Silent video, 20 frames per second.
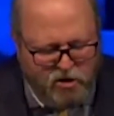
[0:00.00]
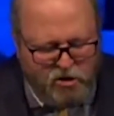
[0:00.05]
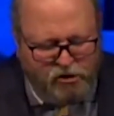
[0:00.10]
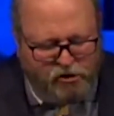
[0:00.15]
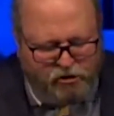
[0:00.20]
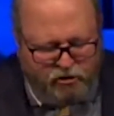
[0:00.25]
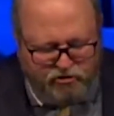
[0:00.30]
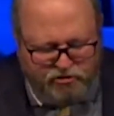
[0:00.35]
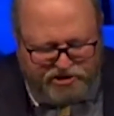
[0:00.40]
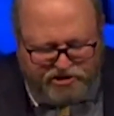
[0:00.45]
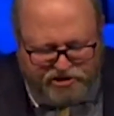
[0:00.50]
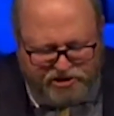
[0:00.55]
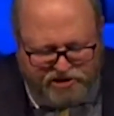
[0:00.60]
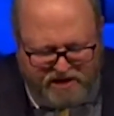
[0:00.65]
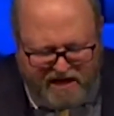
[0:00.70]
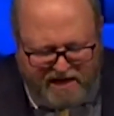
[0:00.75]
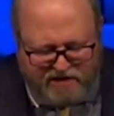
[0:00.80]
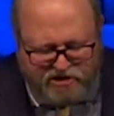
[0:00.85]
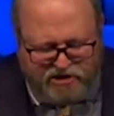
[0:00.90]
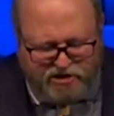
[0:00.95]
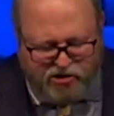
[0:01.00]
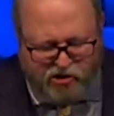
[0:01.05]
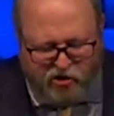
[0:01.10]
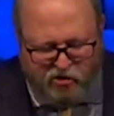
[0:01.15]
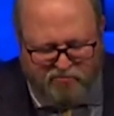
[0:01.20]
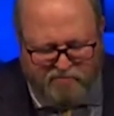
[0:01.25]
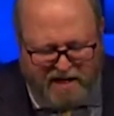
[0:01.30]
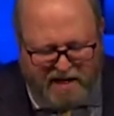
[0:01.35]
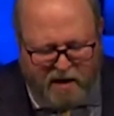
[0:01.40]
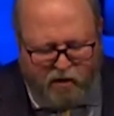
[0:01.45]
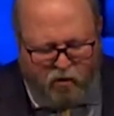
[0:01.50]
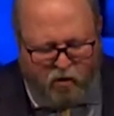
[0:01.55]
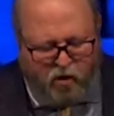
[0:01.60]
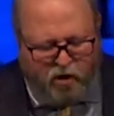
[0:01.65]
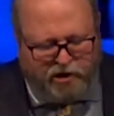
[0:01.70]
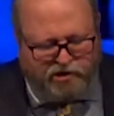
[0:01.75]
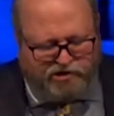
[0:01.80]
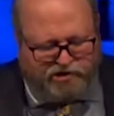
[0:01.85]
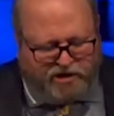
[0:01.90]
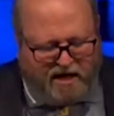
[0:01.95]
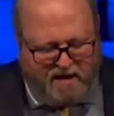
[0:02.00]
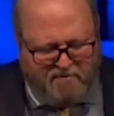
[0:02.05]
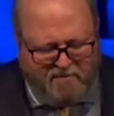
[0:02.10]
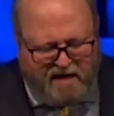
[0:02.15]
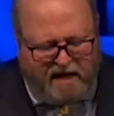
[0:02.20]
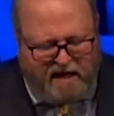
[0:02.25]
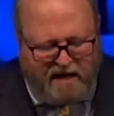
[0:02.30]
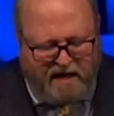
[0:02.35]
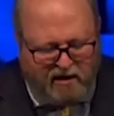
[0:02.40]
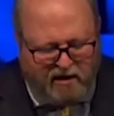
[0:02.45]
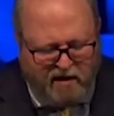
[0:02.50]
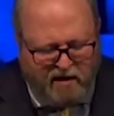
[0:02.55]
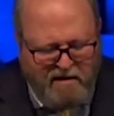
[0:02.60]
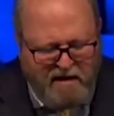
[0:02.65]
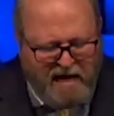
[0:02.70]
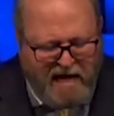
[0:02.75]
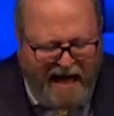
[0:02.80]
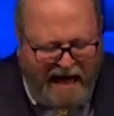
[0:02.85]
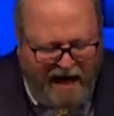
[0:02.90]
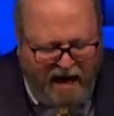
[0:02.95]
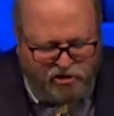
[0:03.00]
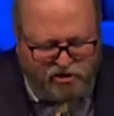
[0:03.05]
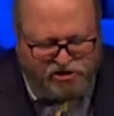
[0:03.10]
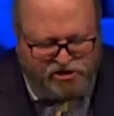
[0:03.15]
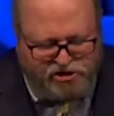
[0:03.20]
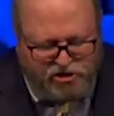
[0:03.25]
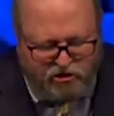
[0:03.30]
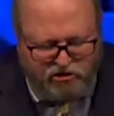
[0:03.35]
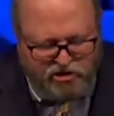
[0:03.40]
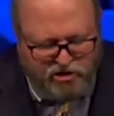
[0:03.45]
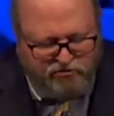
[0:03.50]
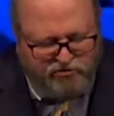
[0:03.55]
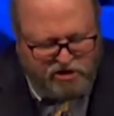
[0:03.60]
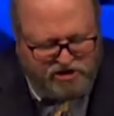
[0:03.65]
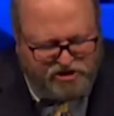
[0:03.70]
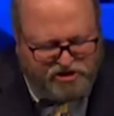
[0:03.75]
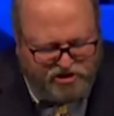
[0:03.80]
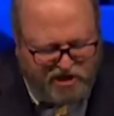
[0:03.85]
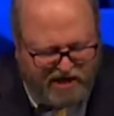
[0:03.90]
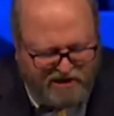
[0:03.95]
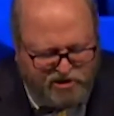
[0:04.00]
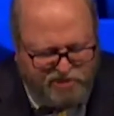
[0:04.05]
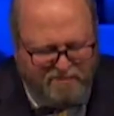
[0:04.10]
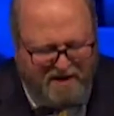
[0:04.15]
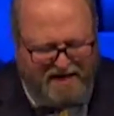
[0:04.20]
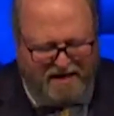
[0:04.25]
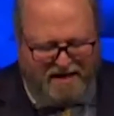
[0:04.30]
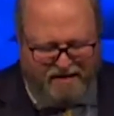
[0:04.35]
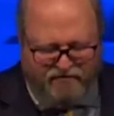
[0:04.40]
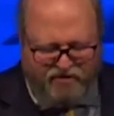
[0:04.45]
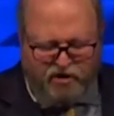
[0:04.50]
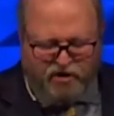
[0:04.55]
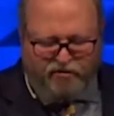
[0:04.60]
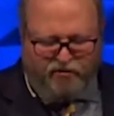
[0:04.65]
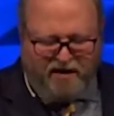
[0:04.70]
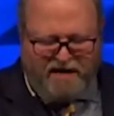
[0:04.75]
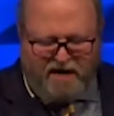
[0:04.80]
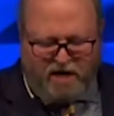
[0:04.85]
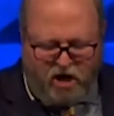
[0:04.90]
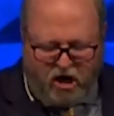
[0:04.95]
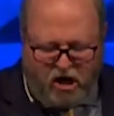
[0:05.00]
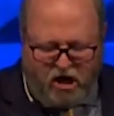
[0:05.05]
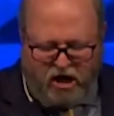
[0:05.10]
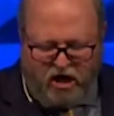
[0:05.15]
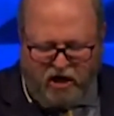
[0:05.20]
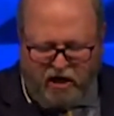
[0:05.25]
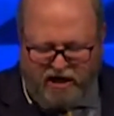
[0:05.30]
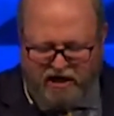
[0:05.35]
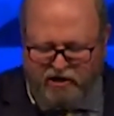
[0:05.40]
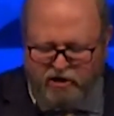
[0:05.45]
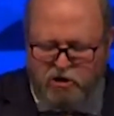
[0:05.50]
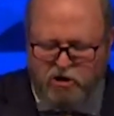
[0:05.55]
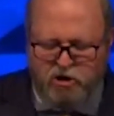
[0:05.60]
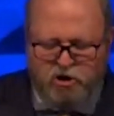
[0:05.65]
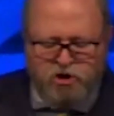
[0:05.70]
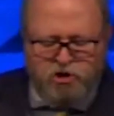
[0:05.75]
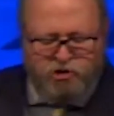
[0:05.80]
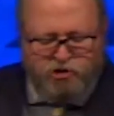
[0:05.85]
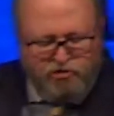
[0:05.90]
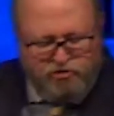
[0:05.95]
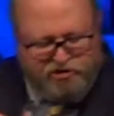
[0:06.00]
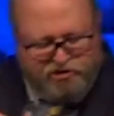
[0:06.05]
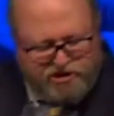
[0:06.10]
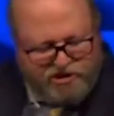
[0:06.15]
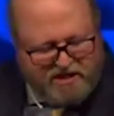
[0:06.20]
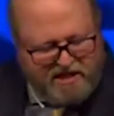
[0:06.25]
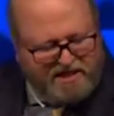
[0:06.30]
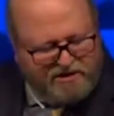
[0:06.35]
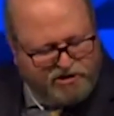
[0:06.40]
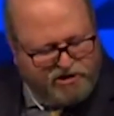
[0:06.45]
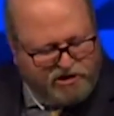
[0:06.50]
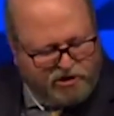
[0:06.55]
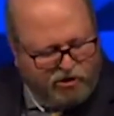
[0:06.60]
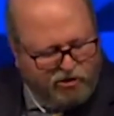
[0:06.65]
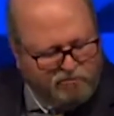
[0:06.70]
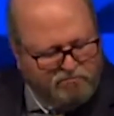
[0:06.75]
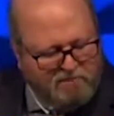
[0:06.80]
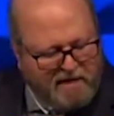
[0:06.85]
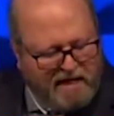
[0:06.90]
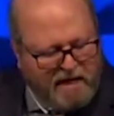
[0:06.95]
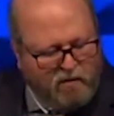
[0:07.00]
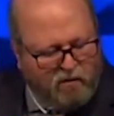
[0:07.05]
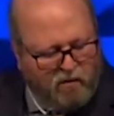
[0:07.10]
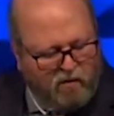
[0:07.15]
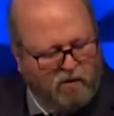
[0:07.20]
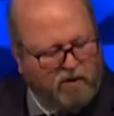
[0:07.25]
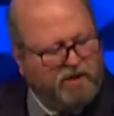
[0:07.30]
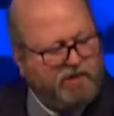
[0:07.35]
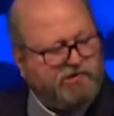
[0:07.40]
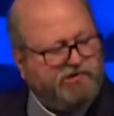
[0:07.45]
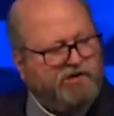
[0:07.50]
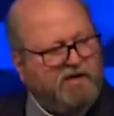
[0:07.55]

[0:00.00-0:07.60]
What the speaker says: "Who sits on many waters." Come here, I'll show you the judgment of the great harlot who sits on many waters.